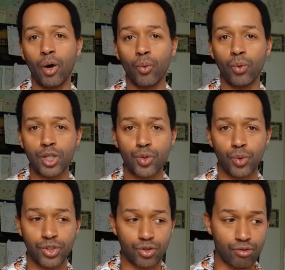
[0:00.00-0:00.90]
which
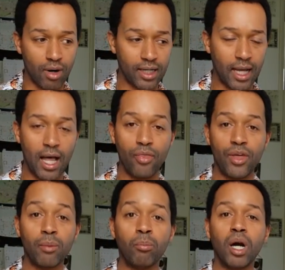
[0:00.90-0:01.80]
was great. And
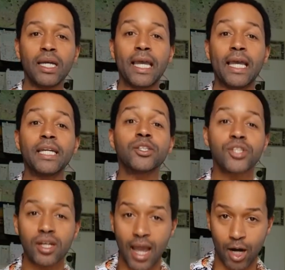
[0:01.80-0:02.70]
then my
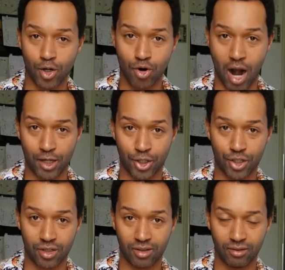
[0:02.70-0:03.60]
internet
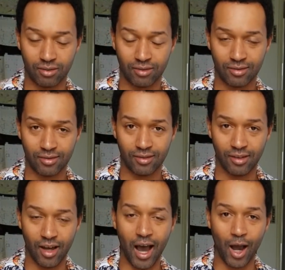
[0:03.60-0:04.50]
crashed
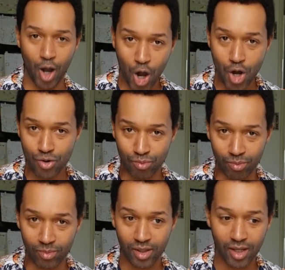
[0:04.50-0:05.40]
at
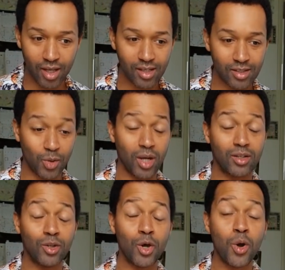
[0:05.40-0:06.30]
home. So I had
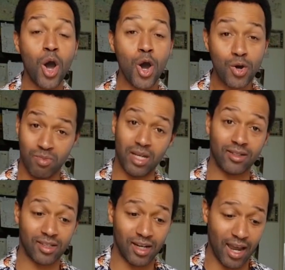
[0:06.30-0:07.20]
no home
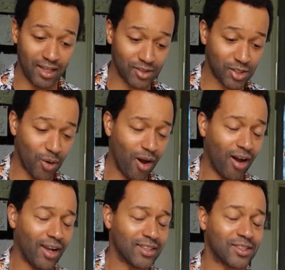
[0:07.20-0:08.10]
internet. So
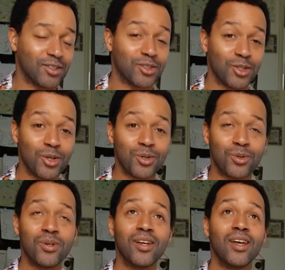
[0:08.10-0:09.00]
I had to
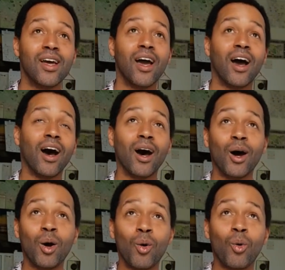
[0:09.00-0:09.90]
do,
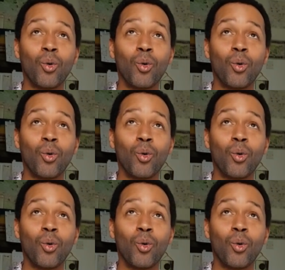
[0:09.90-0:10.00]
I